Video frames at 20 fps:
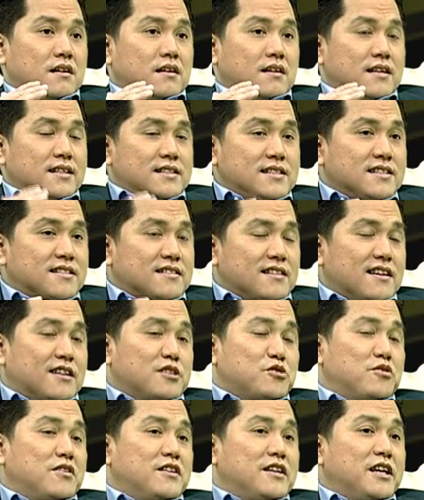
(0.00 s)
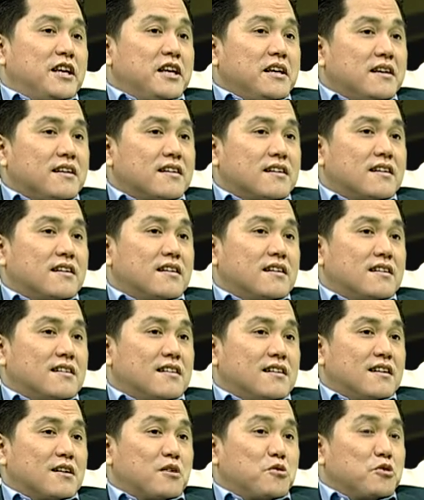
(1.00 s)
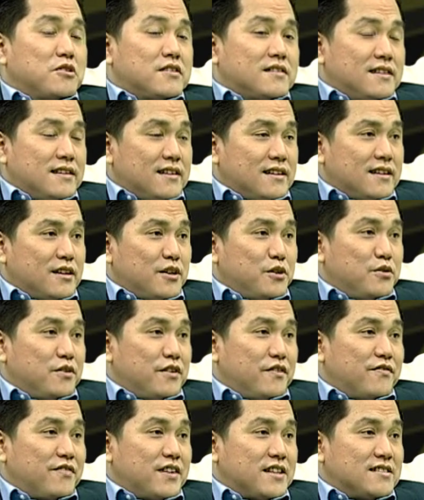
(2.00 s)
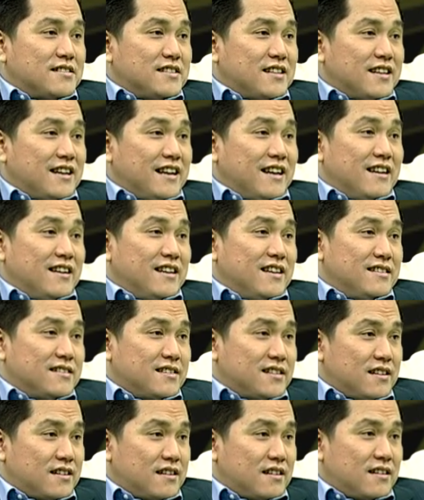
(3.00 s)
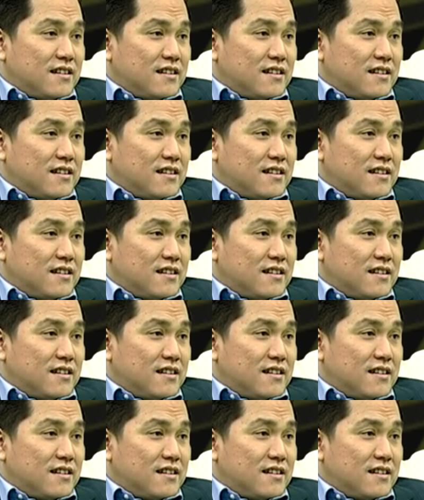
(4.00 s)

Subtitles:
This is actually a good thing, you investing in Inter,